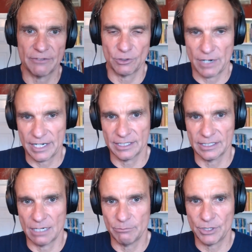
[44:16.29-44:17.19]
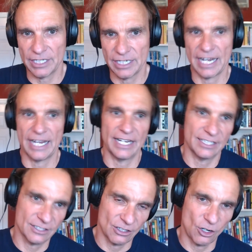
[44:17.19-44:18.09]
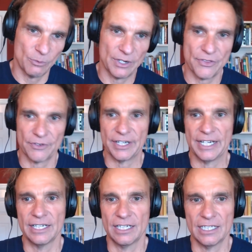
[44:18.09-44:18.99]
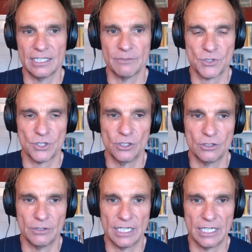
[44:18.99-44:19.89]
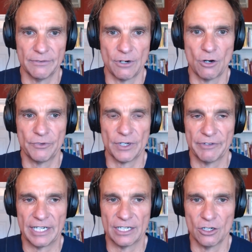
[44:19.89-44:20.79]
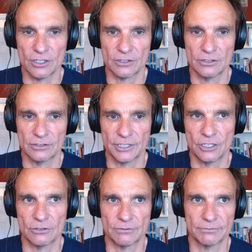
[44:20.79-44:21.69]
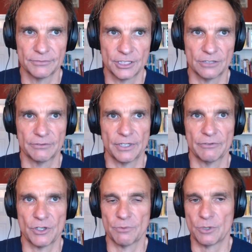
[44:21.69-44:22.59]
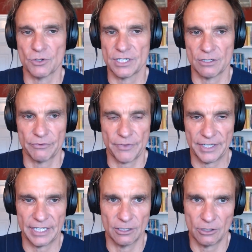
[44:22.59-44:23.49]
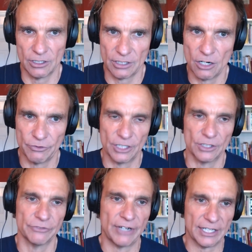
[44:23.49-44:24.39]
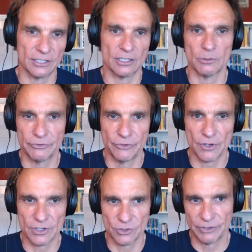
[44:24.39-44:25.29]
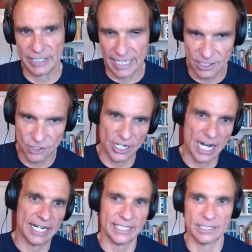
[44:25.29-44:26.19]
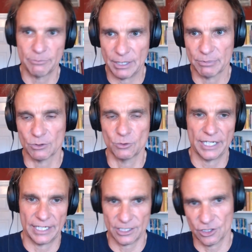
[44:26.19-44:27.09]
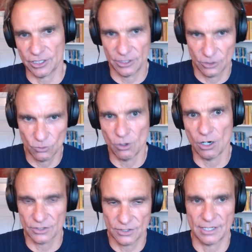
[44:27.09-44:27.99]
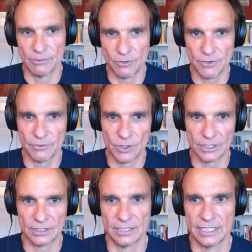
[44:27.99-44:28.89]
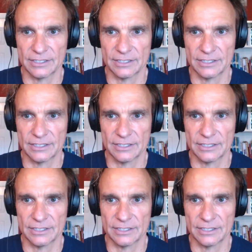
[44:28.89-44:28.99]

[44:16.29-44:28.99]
We're running a company and OMA 3. So hopefully we can also, we're in the process of thinking, oh God, how are we going to fund it a little bit further so we can actually hire people who can actually do also some of the work, right?